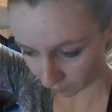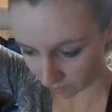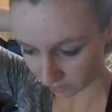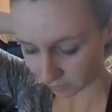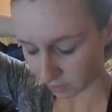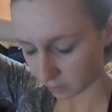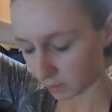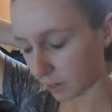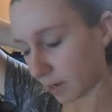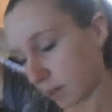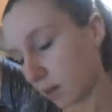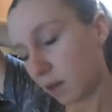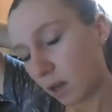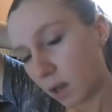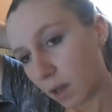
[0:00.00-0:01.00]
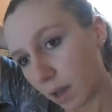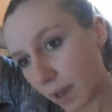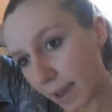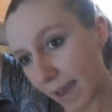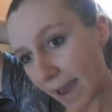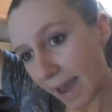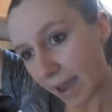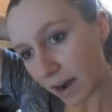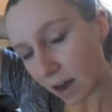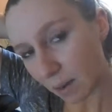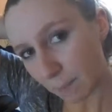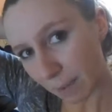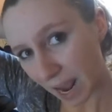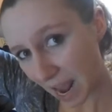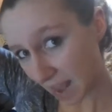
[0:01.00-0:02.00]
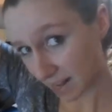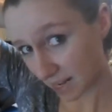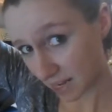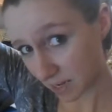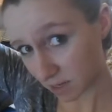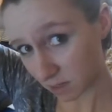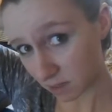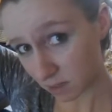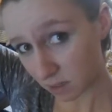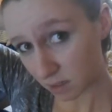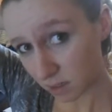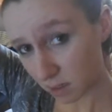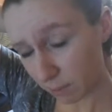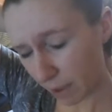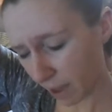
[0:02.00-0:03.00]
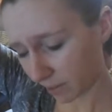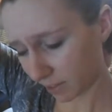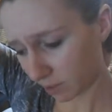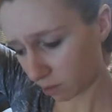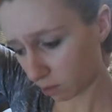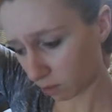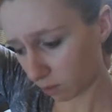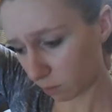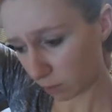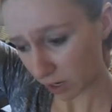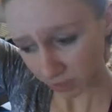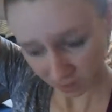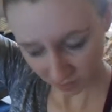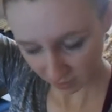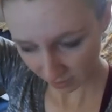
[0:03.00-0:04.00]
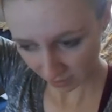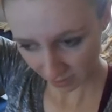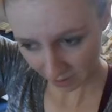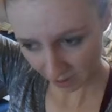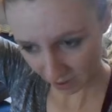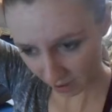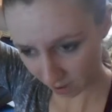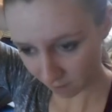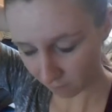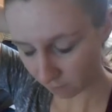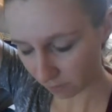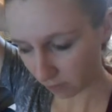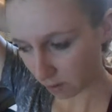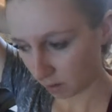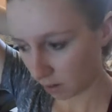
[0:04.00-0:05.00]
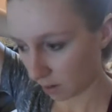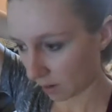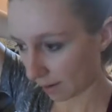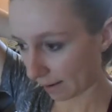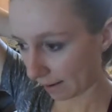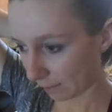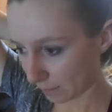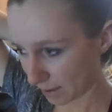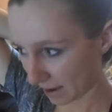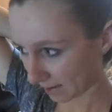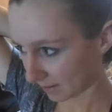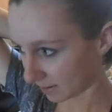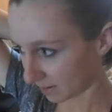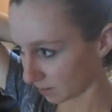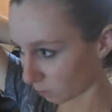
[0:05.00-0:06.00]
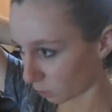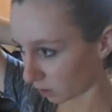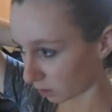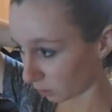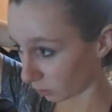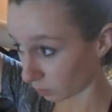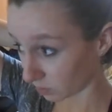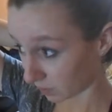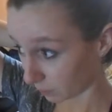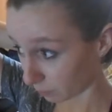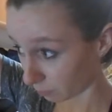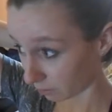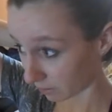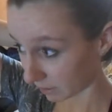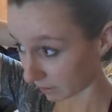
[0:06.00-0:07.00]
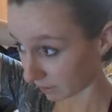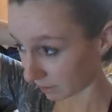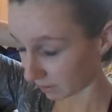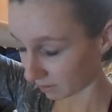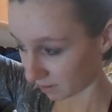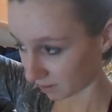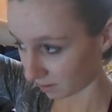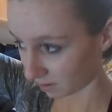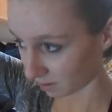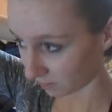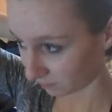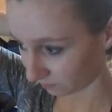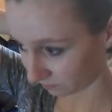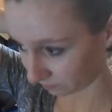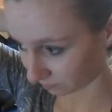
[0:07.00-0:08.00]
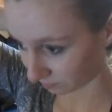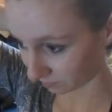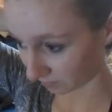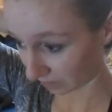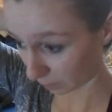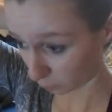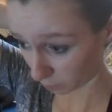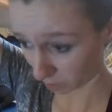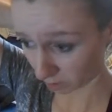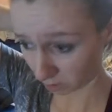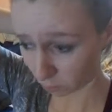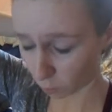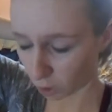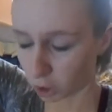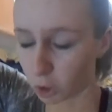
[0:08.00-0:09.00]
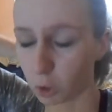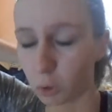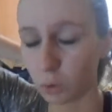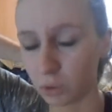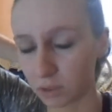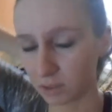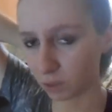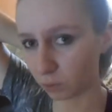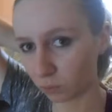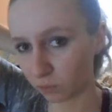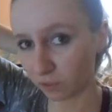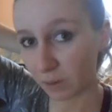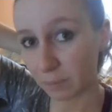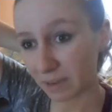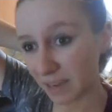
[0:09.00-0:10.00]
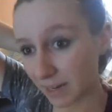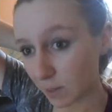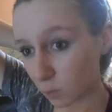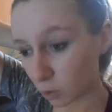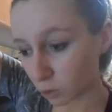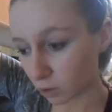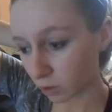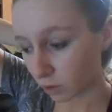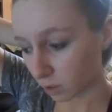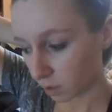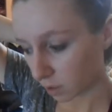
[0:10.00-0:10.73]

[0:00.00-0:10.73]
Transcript: way I can get ahead on packing all the presents that I have, and packing what clothes I'm bringing, and then, like, what clothes don't fit me anymore.